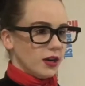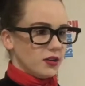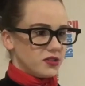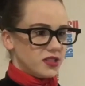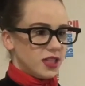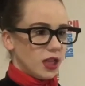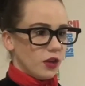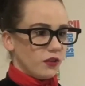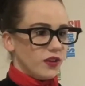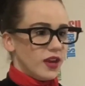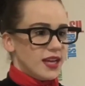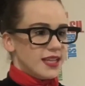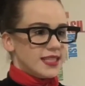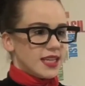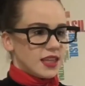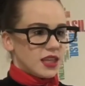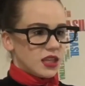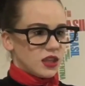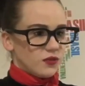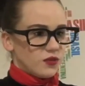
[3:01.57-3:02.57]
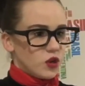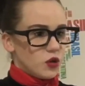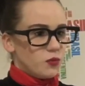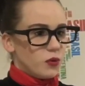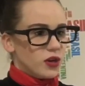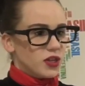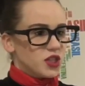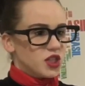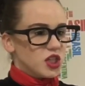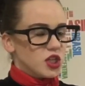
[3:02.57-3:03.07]
herself said that the
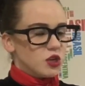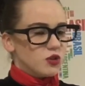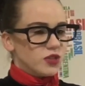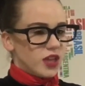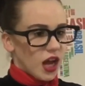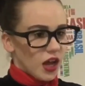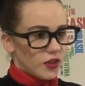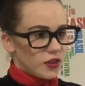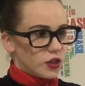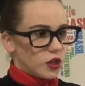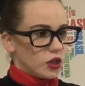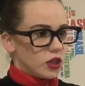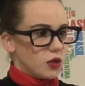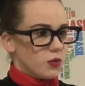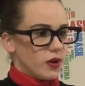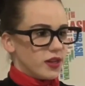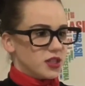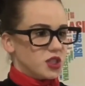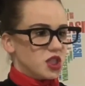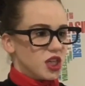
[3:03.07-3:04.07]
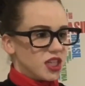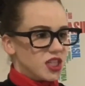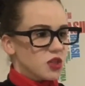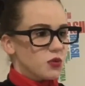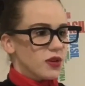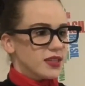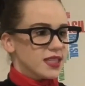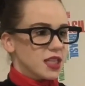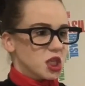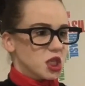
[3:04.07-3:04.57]
viewpoints she used aren't the only ones, just the
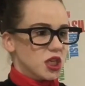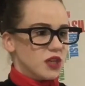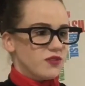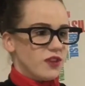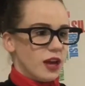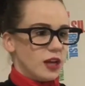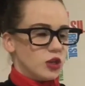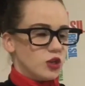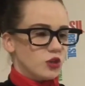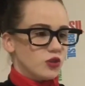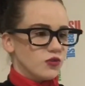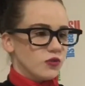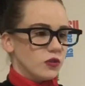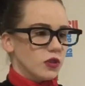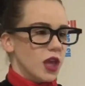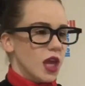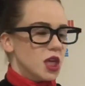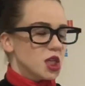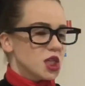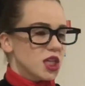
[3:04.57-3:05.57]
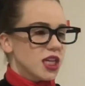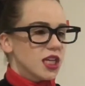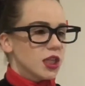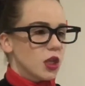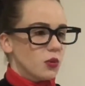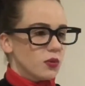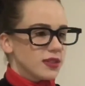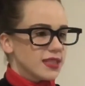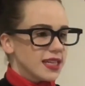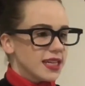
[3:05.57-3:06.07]
ones that she found useful. She,
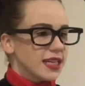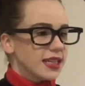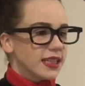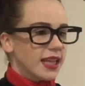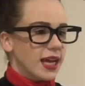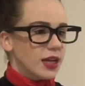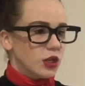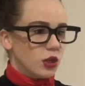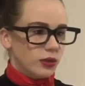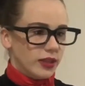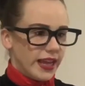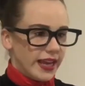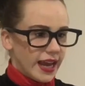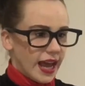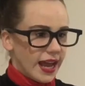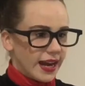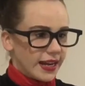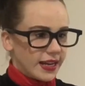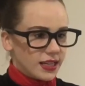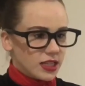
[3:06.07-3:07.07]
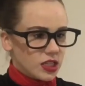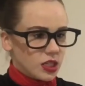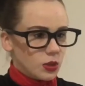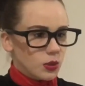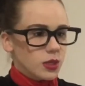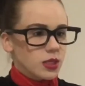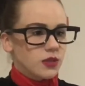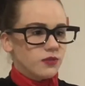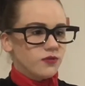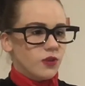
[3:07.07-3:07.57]
along with Tina Landau, later added a series
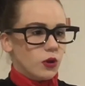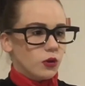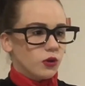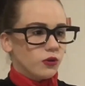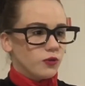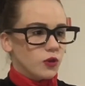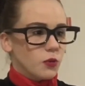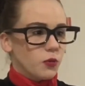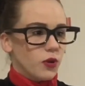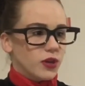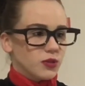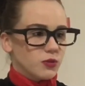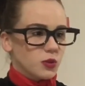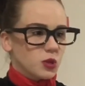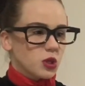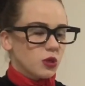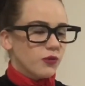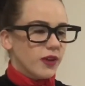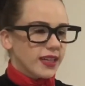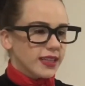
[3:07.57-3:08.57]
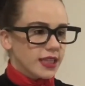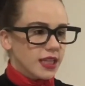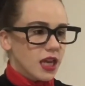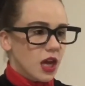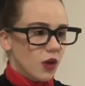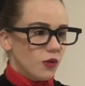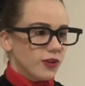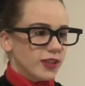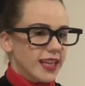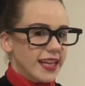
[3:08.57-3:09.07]
of vocal viewpoints which directly
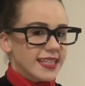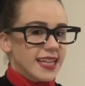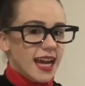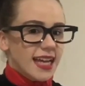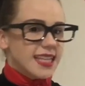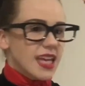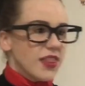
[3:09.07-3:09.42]
relate to